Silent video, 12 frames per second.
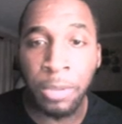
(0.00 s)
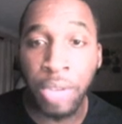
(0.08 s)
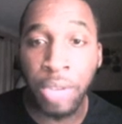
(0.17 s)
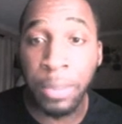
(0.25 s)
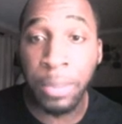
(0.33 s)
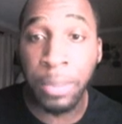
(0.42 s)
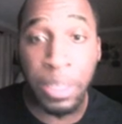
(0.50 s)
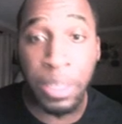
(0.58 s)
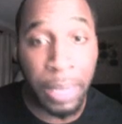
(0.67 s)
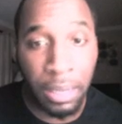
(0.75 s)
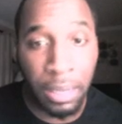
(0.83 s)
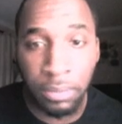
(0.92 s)
Drop
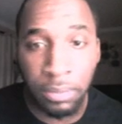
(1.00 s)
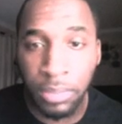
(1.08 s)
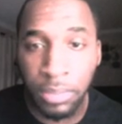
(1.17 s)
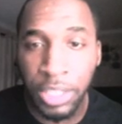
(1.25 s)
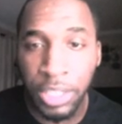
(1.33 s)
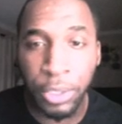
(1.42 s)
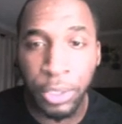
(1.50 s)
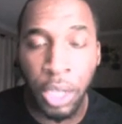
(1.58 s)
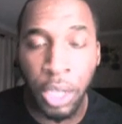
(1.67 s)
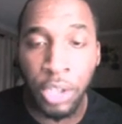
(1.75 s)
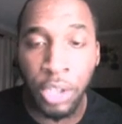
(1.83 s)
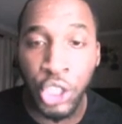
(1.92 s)
shipping, zero
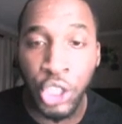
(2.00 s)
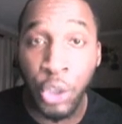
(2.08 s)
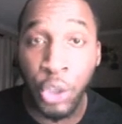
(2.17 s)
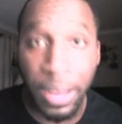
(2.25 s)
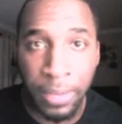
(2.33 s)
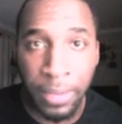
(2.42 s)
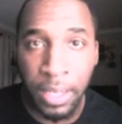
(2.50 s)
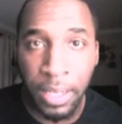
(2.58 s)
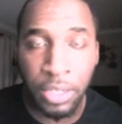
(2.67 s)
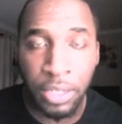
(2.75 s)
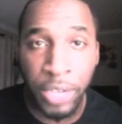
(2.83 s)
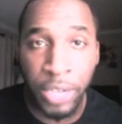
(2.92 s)
cost
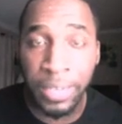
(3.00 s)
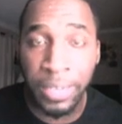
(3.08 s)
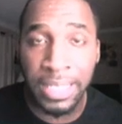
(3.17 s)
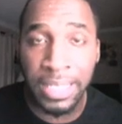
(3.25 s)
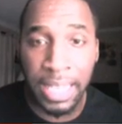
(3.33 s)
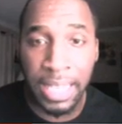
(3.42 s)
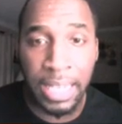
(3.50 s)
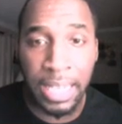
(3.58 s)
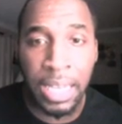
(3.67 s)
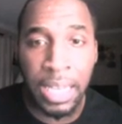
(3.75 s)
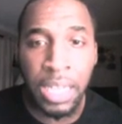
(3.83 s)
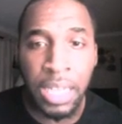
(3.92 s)
traffic. Traffic is key.
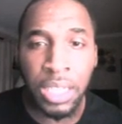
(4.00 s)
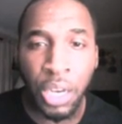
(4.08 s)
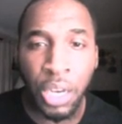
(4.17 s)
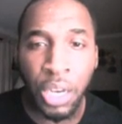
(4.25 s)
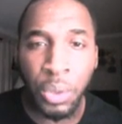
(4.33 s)
So